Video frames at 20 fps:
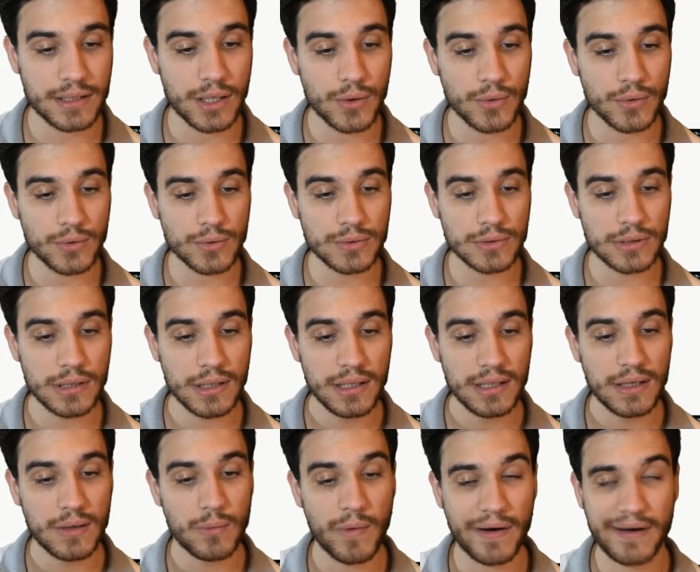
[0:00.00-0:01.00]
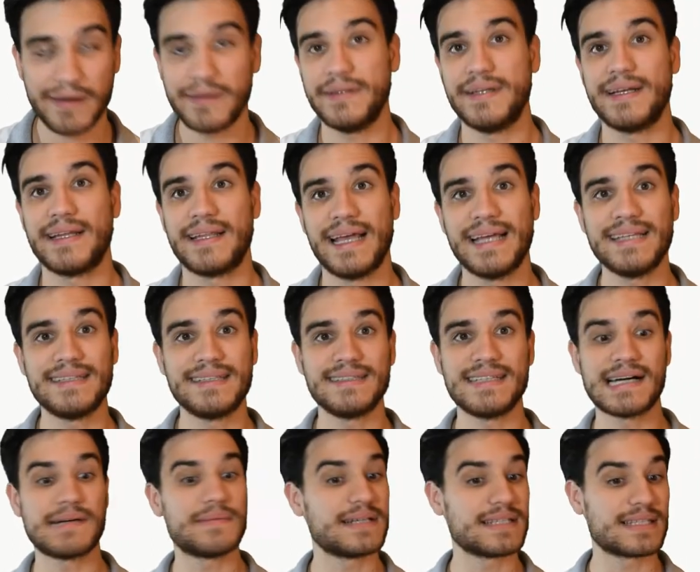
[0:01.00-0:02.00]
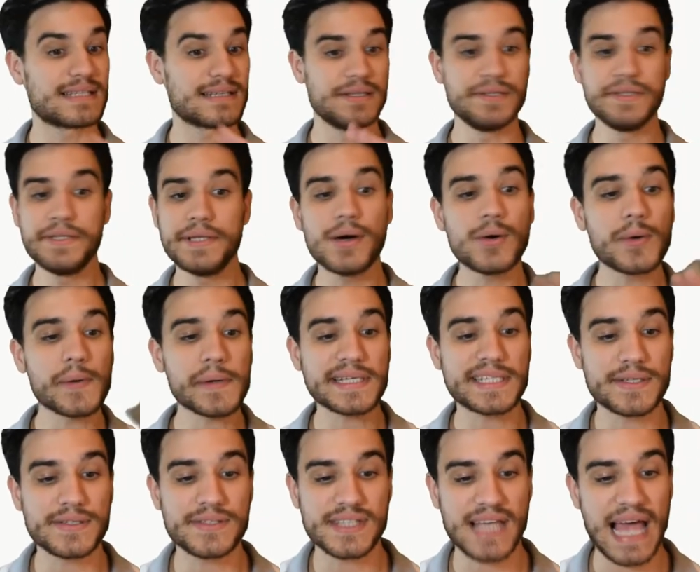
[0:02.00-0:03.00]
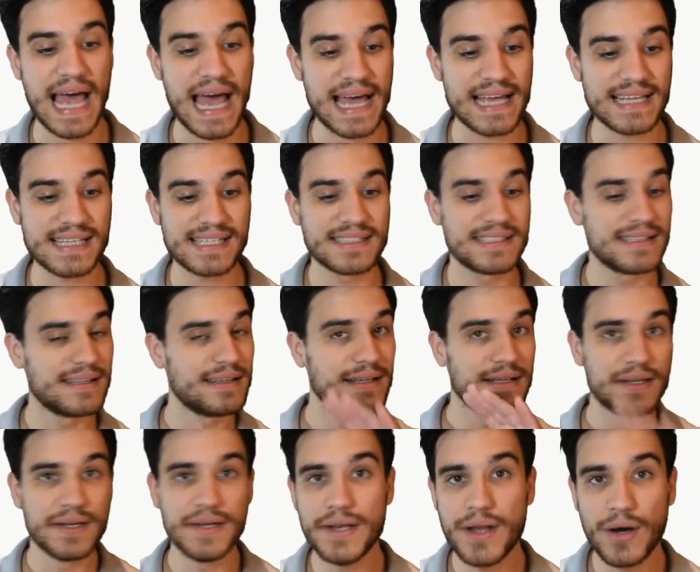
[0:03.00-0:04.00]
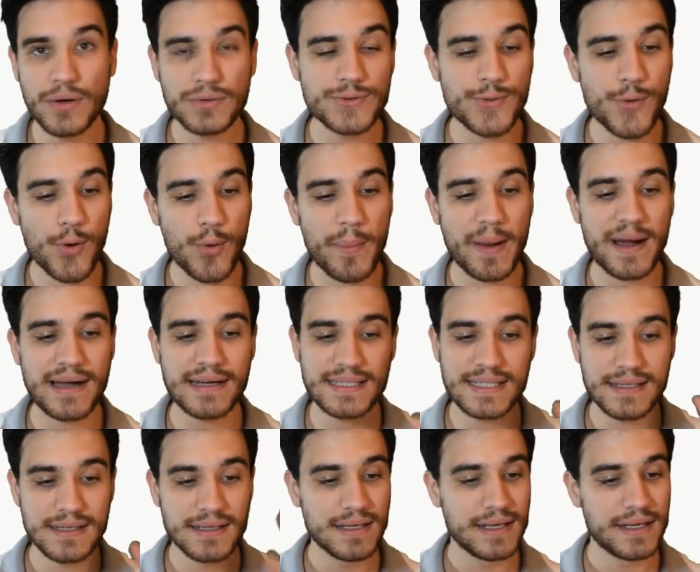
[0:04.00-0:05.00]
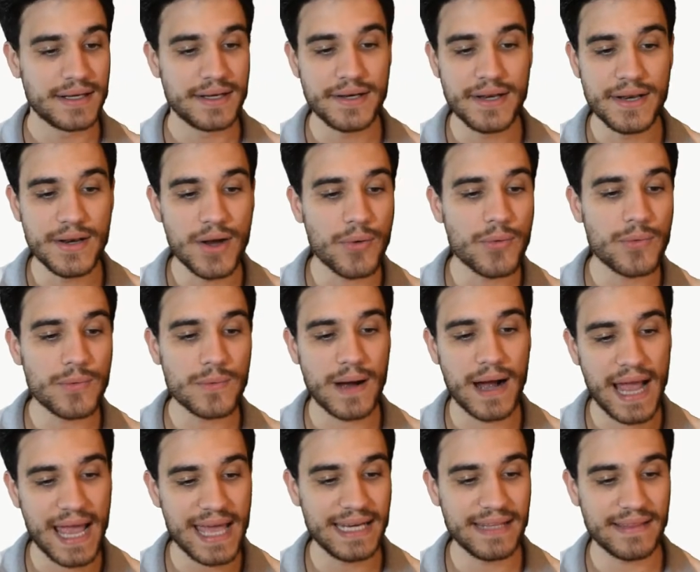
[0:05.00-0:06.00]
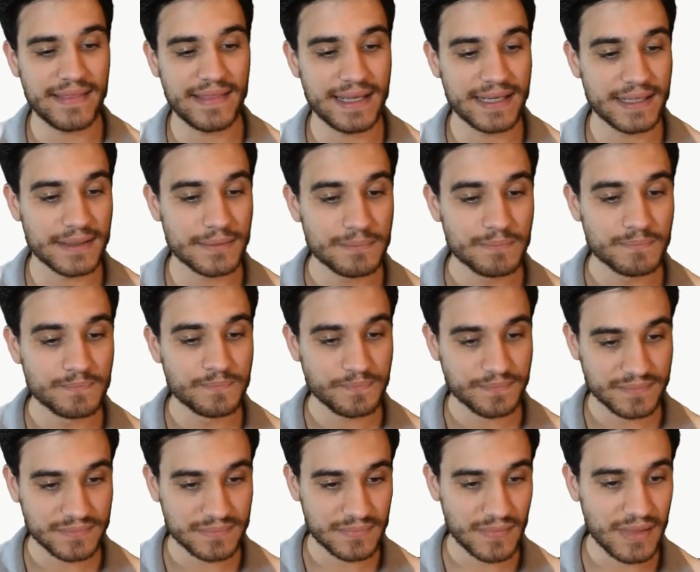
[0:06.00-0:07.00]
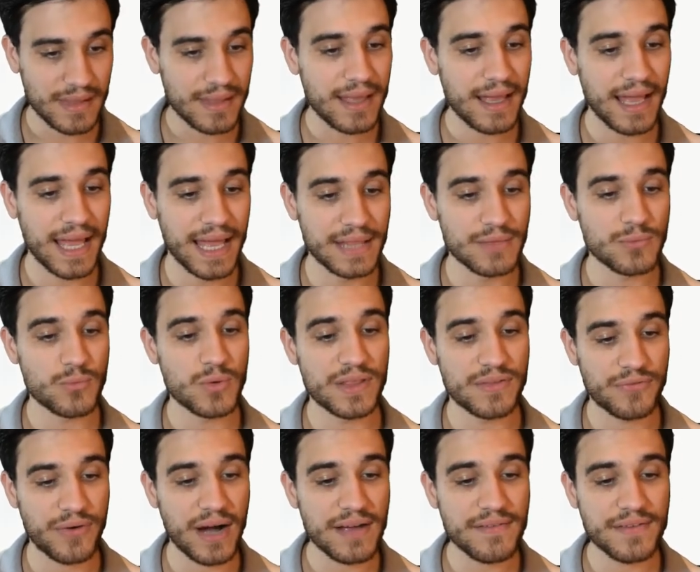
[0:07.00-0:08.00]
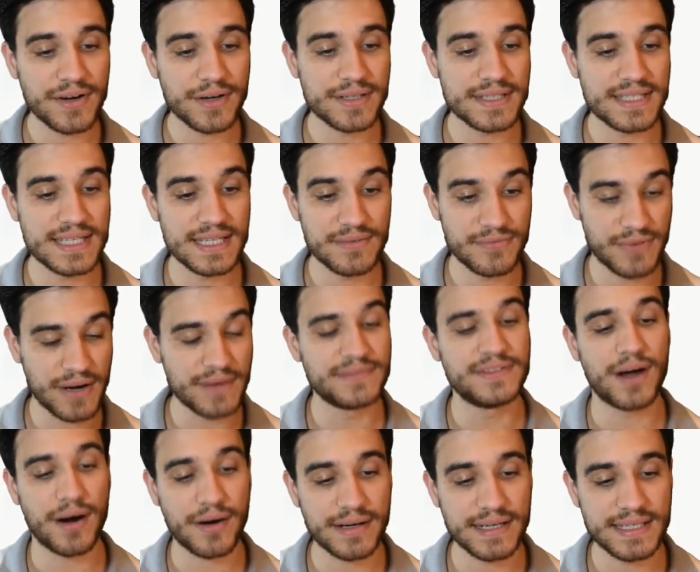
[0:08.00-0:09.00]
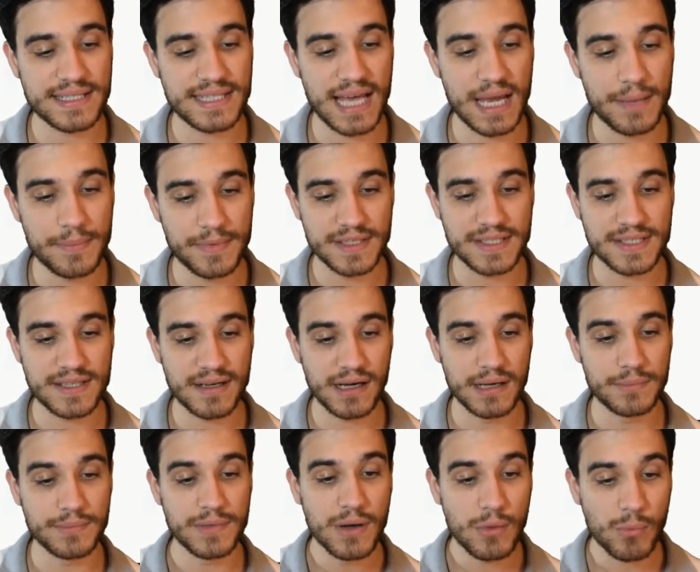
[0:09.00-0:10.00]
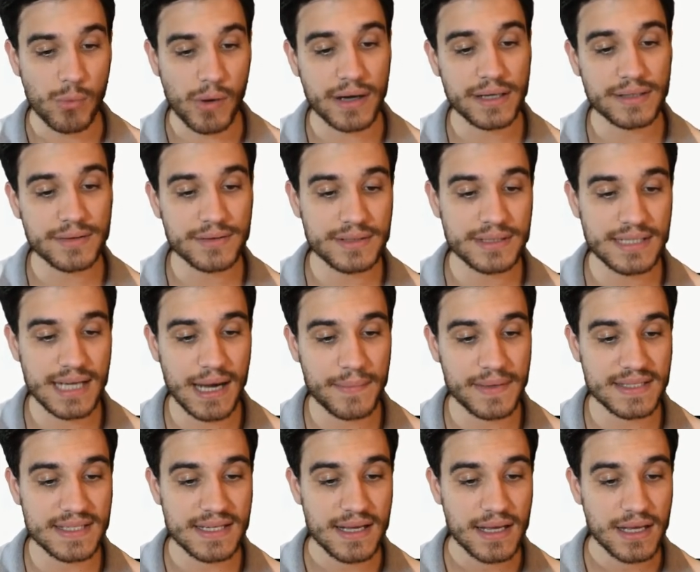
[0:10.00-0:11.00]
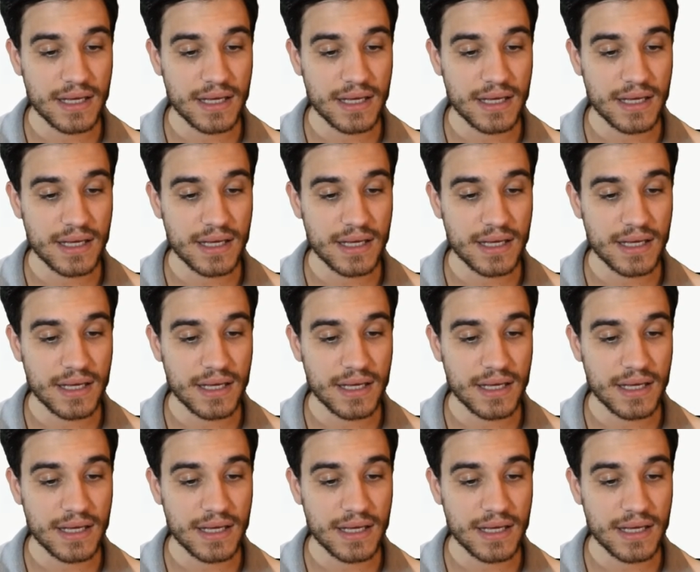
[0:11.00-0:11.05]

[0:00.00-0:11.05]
Hole, 180 damage, no questions asked, no drawbacks, no anything. And with 5 energy, 5 darkness type this time, 100 damage,